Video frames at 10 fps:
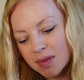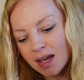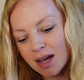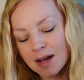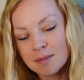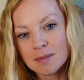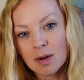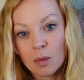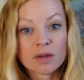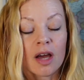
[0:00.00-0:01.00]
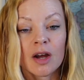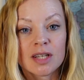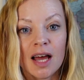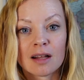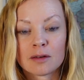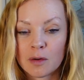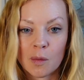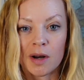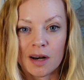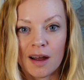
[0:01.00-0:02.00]
was a hotel for
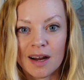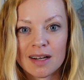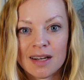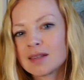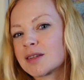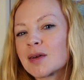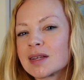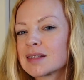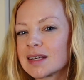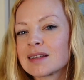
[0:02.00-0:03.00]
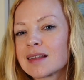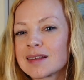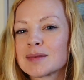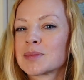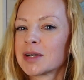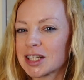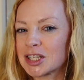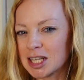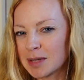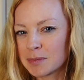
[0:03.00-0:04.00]
1 night. So you can see that that's pretty
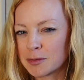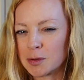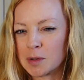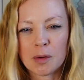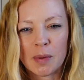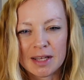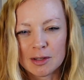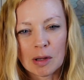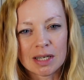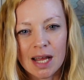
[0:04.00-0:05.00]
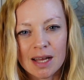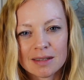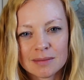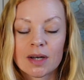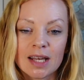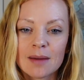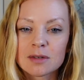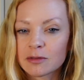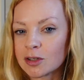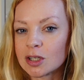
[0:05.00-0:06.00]
cheap for a week's holiday. When it came
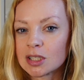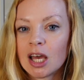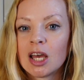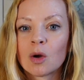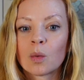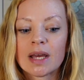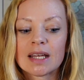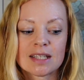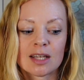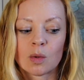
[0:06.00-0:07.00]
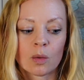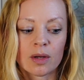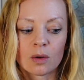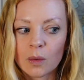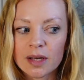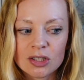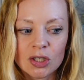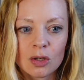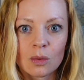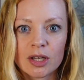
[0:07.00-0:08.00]
to food, we did what we always
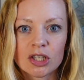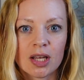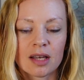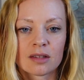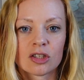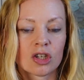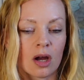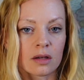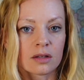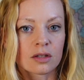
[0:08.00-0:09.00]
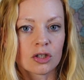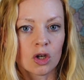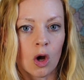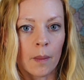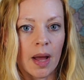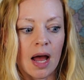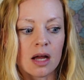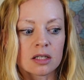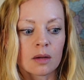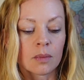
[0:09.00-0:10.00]
do, which is just shop
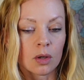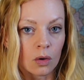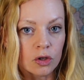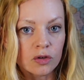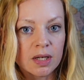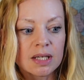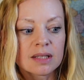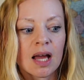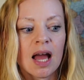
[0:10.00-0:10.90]
at boulangeries